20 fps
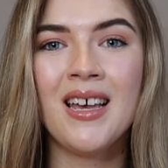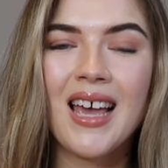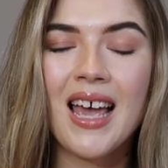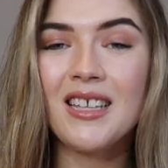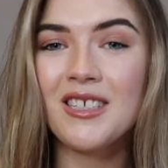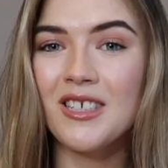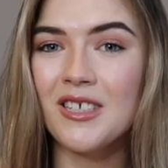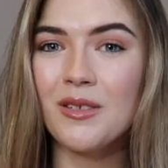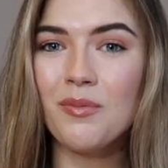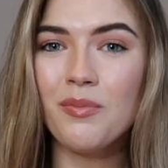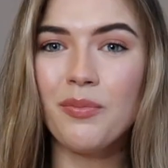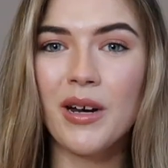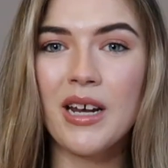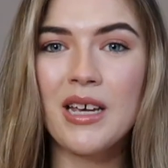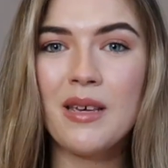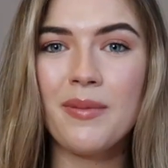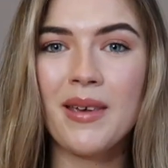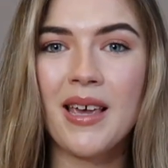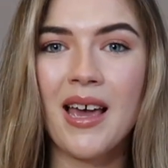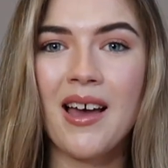It doesn't
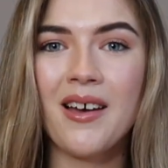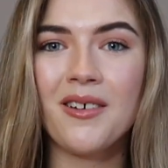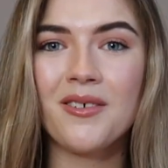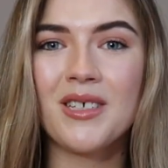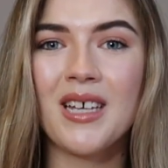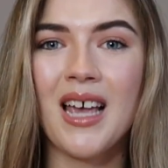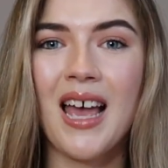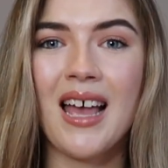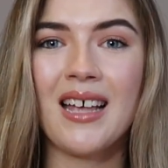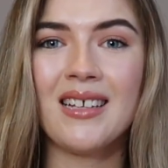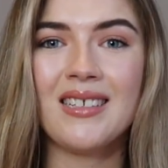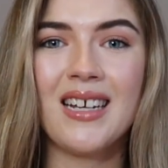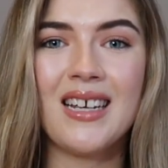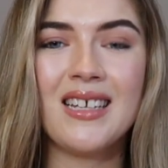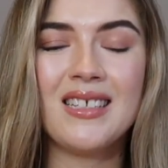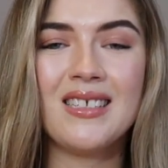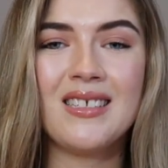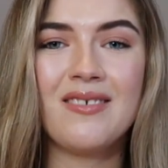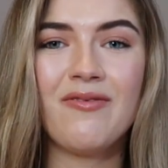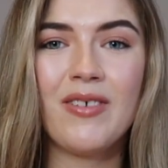break me out and
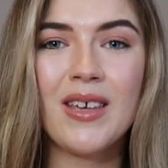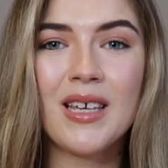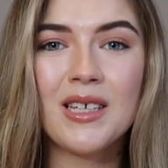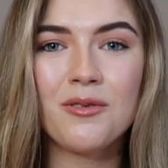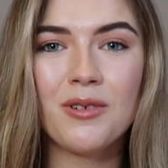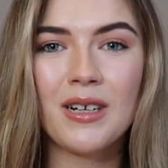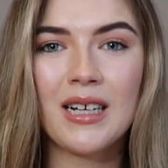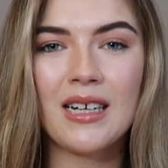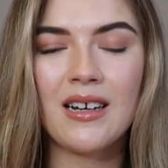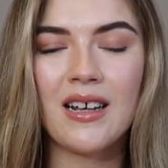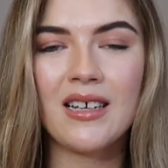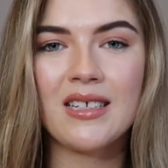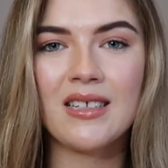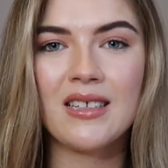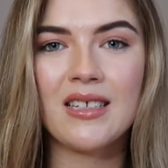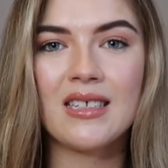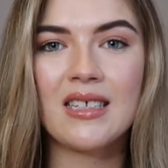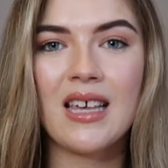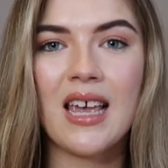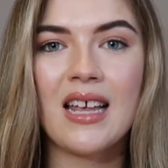it feels really nice
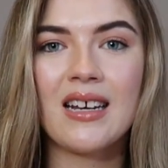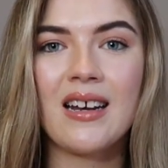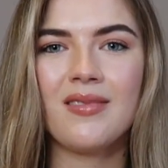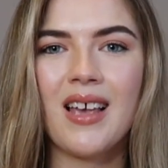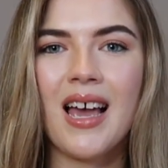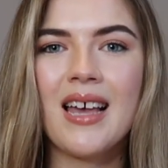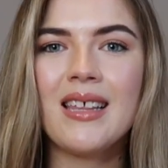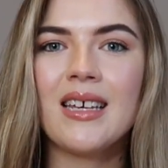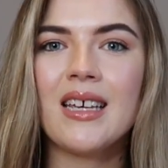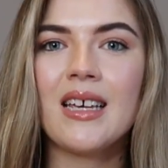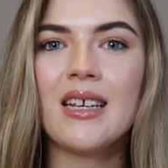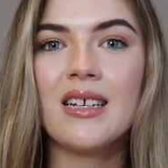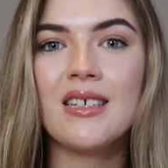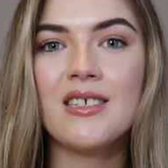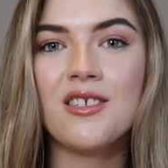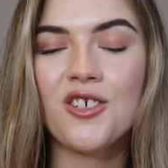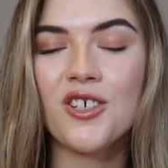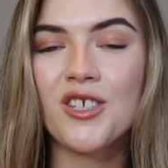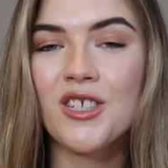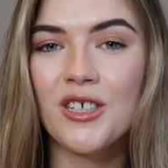on the skin. I think it
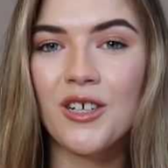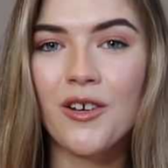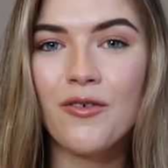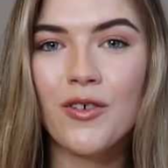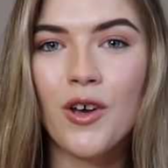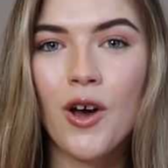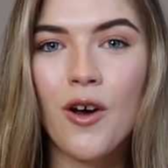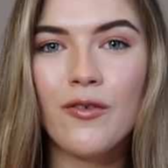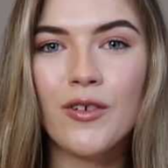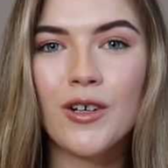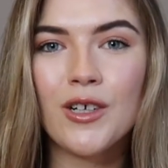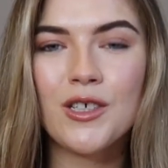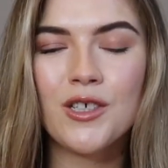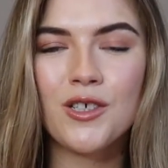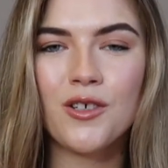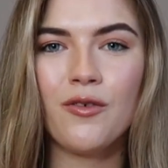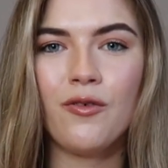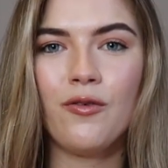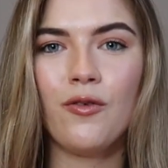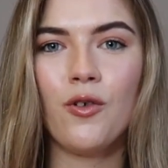is just enough
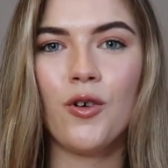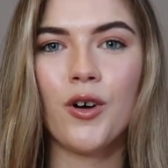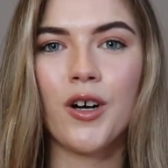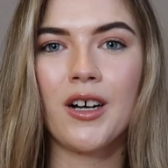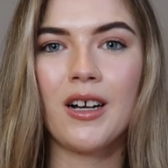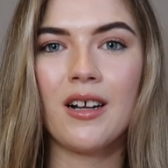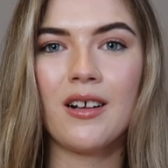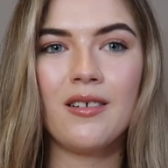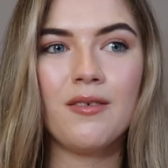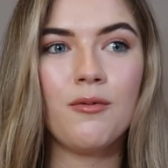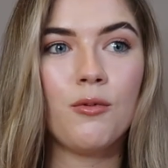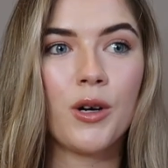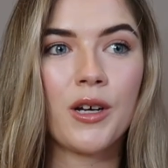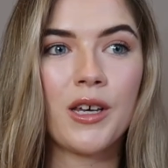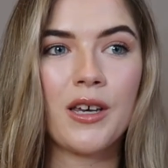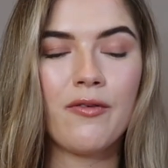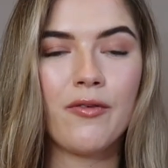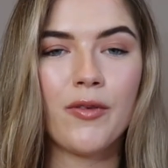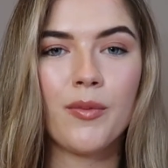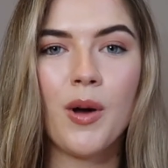coverage for
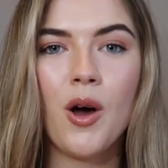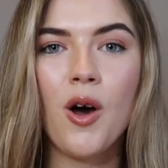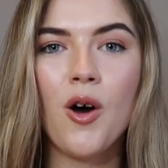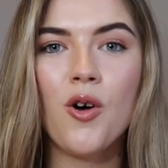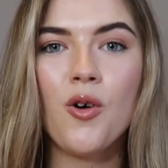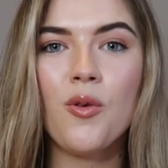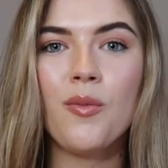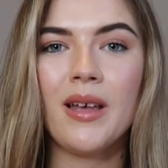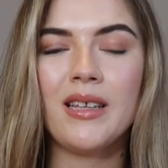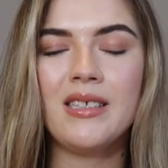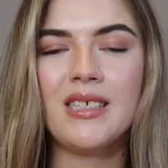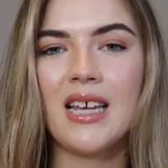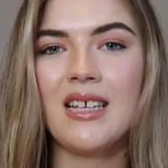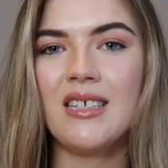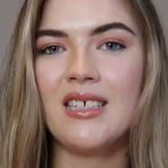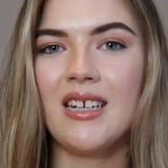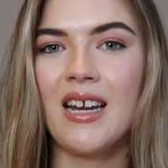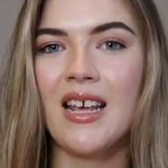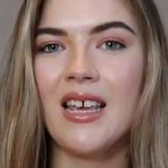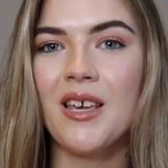working from home and
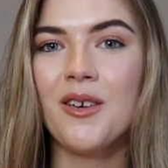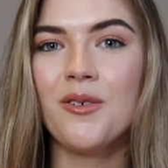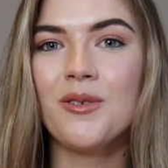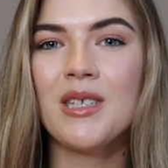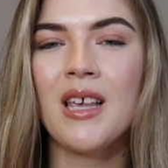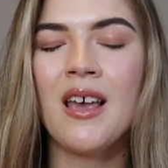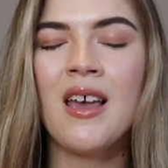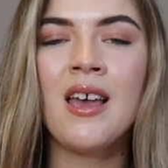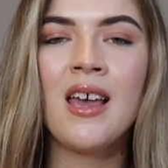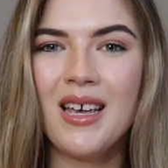day-to-day use.